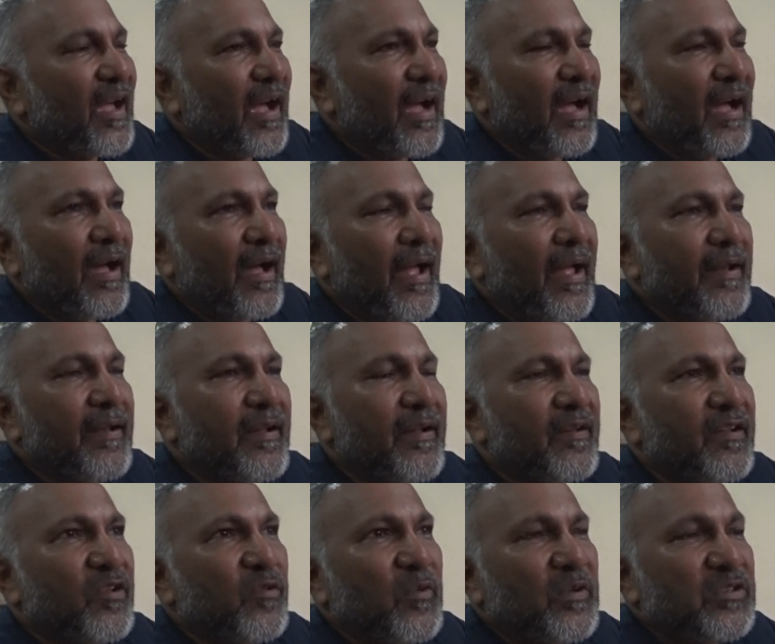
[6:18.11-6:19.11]
Yeah, 2000. And
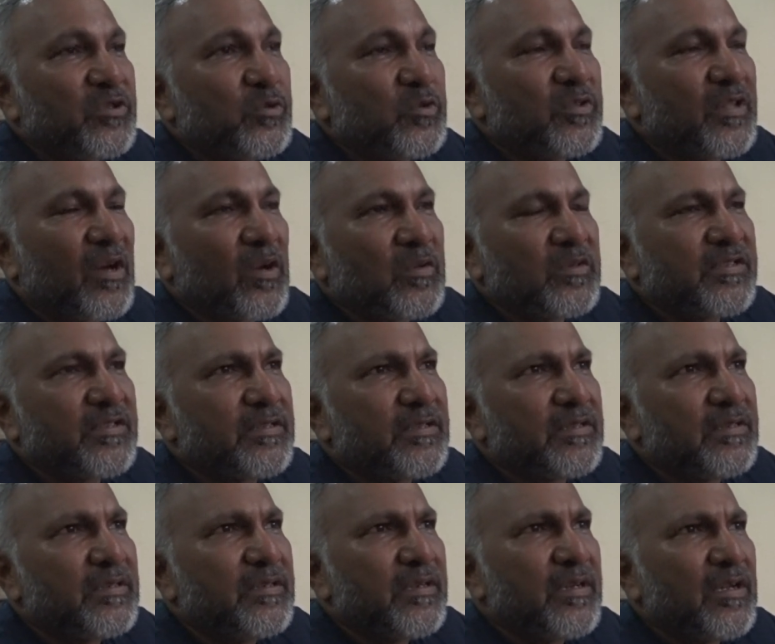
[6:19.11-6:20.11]
this was
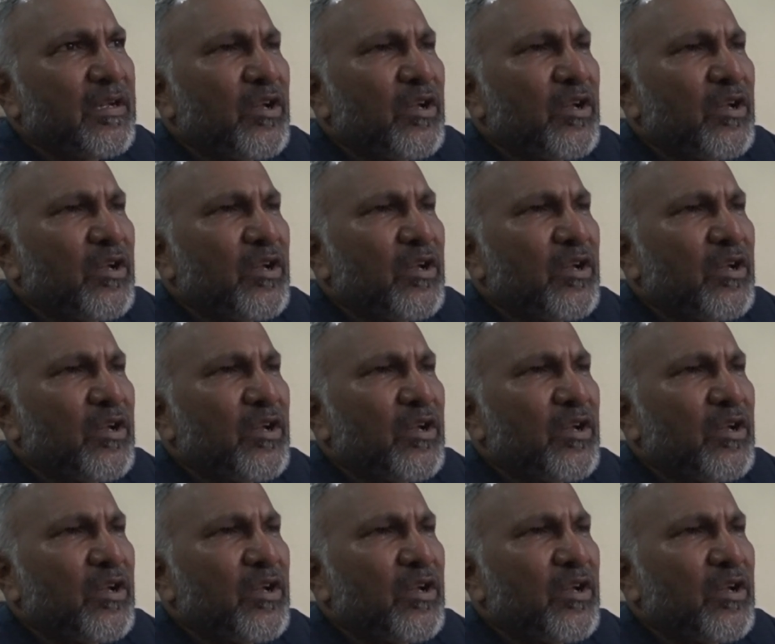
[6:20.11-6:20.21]
2000.